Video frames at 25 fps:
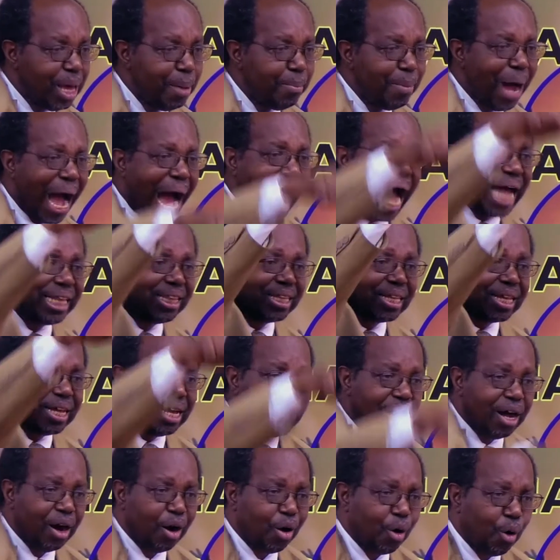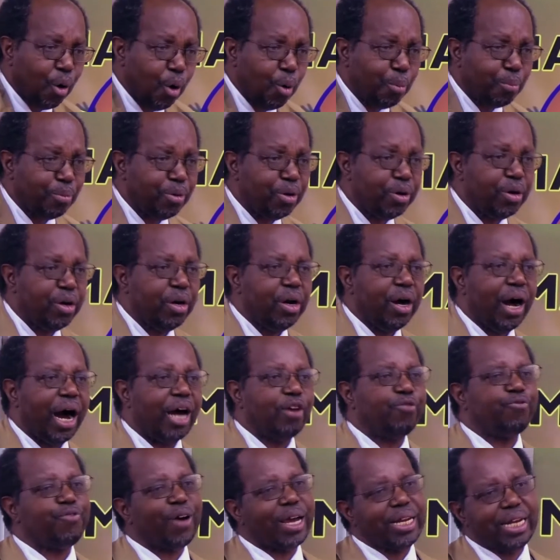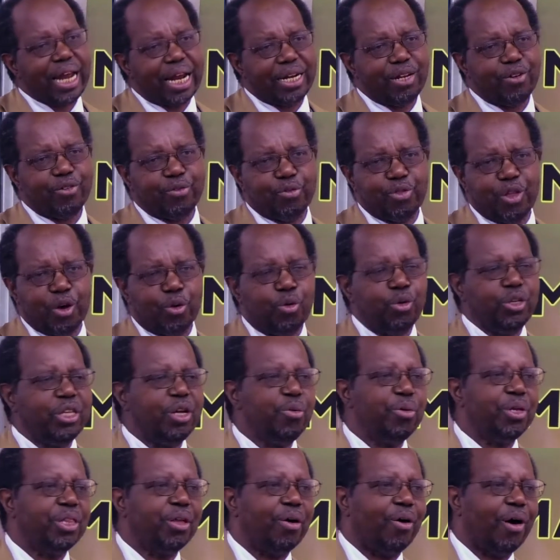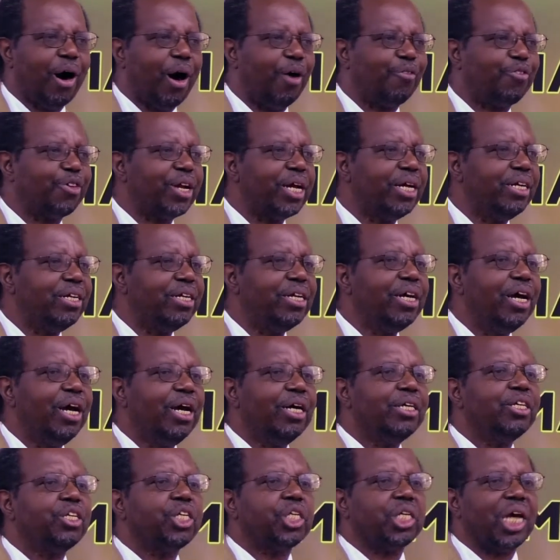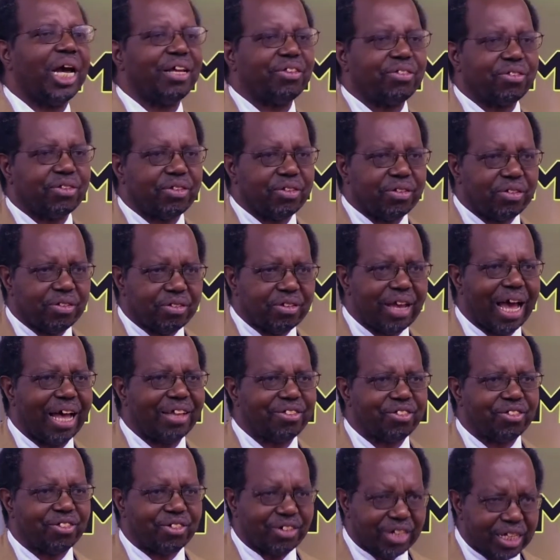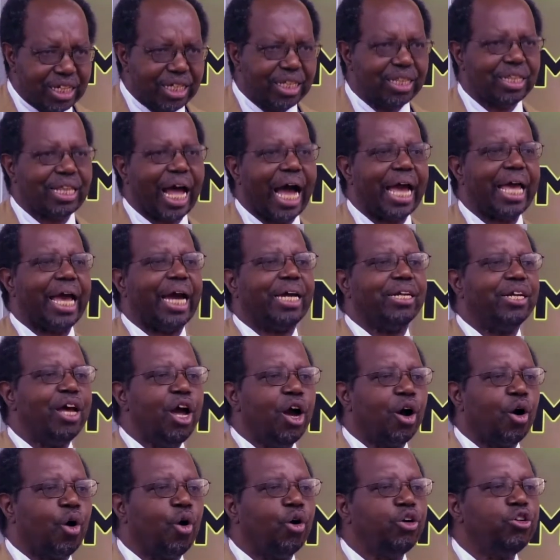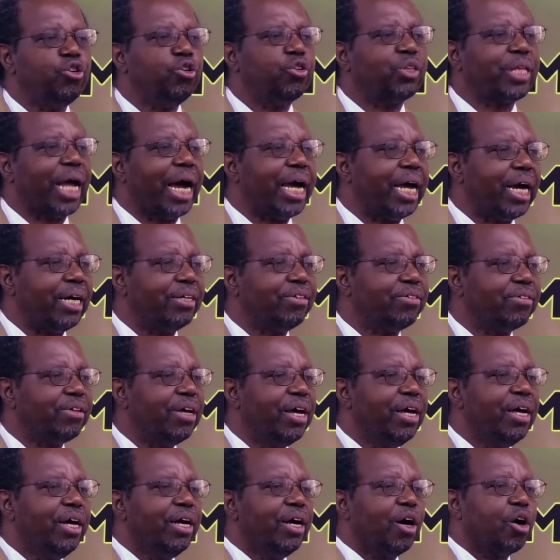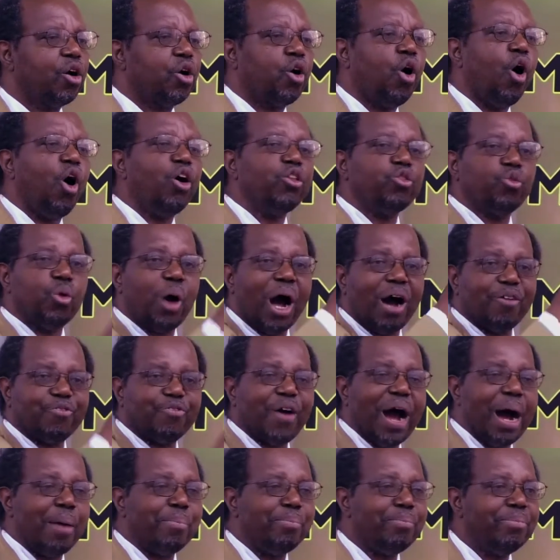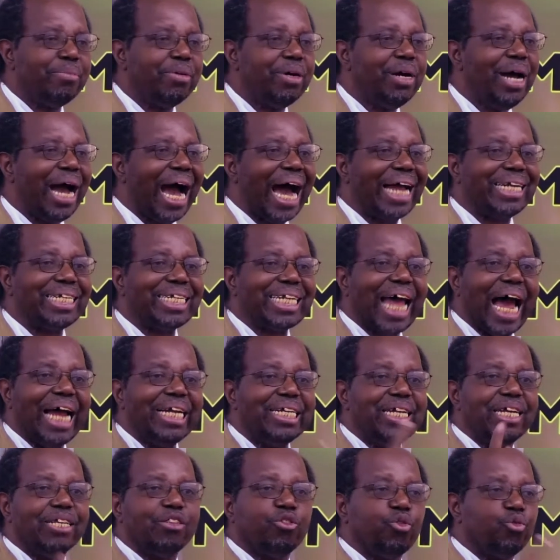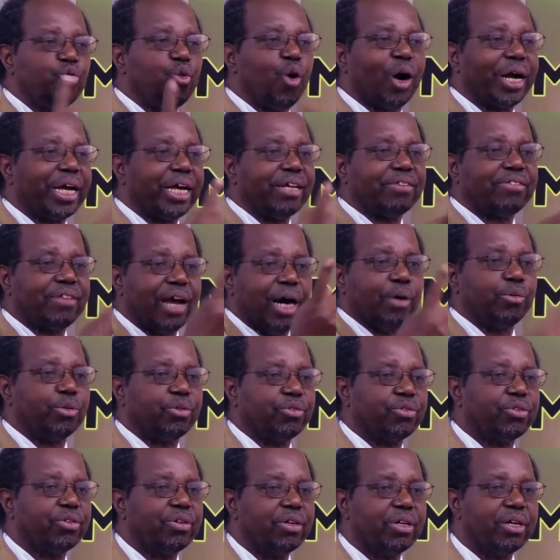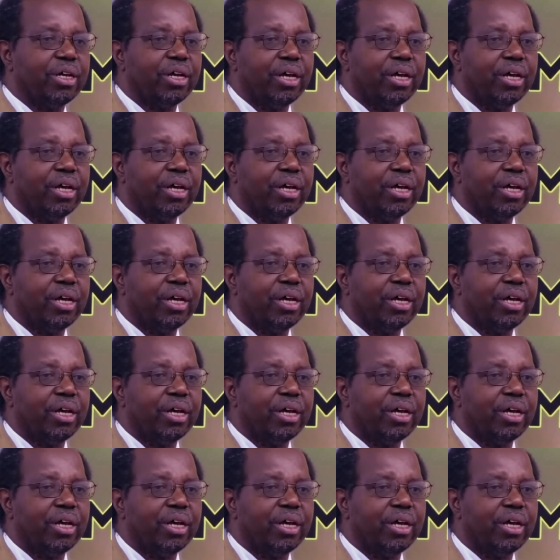them at home. And finally, the good thing with our friend, she has retired, got new tires, gone to her farm and turned it into a guest house.